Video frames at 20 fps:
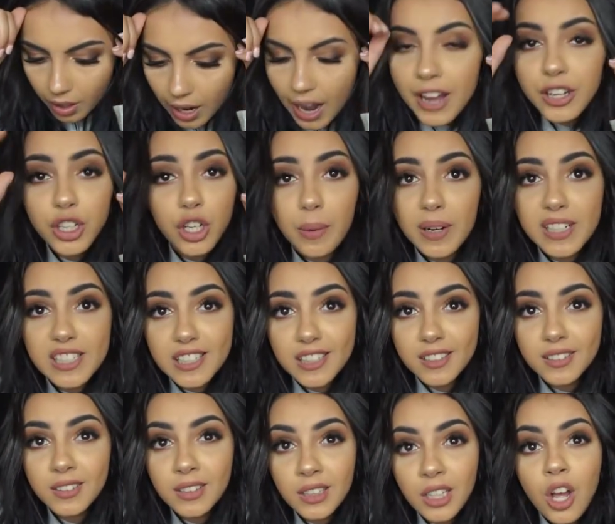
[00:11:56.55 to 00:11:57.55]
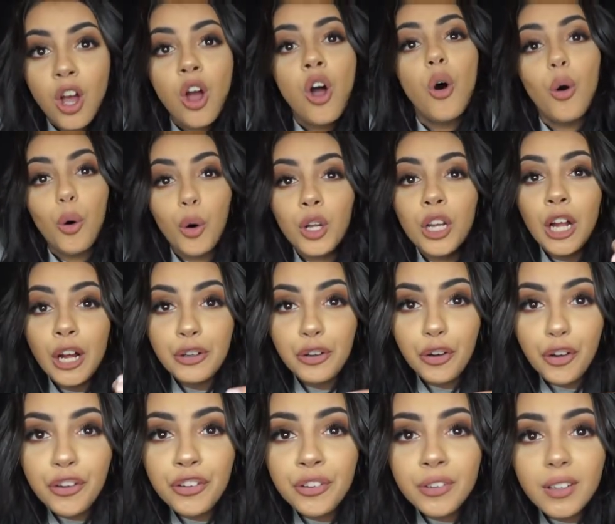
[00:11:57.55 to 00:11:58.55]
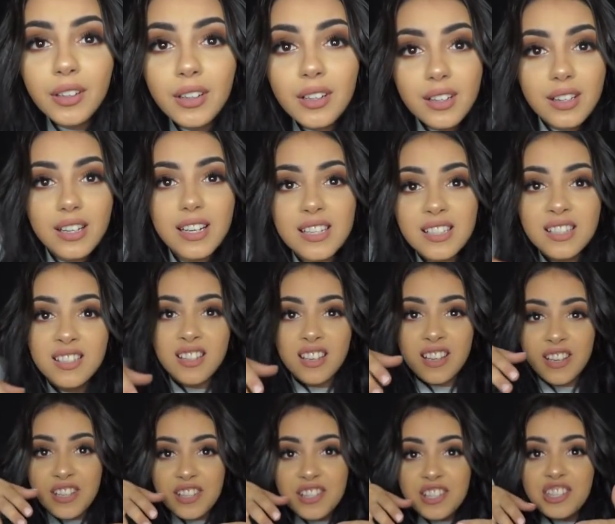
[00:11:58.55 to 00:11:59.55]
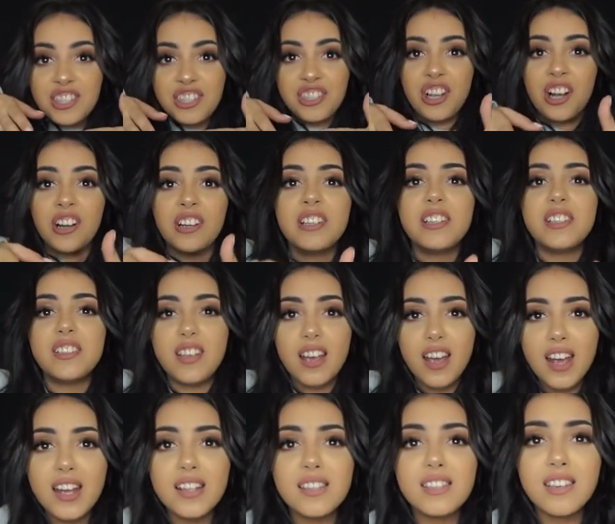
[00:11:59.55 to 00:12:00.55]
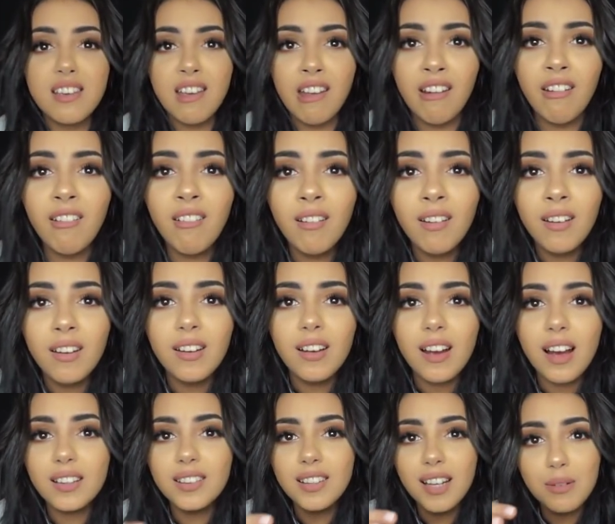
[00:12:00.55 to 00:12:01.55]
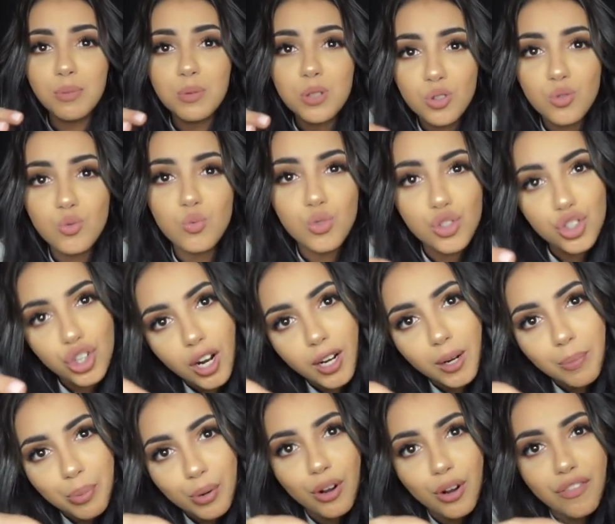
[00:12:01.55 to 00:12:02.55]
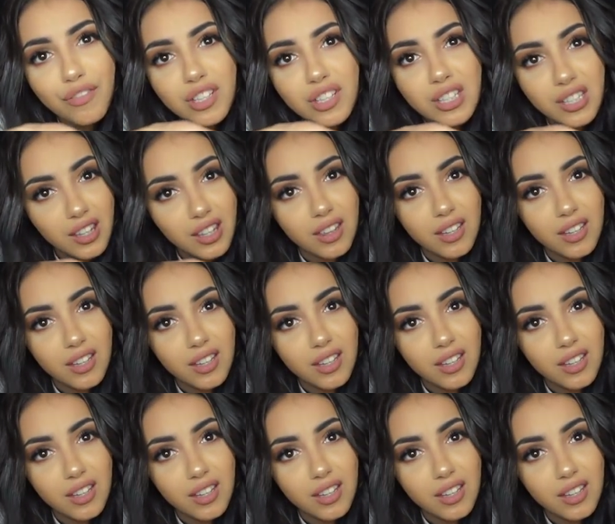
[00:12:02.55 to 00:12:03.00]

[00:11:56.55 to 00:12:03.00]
I had no idea. All I know is he stuck his hands in and like was trying to put obviously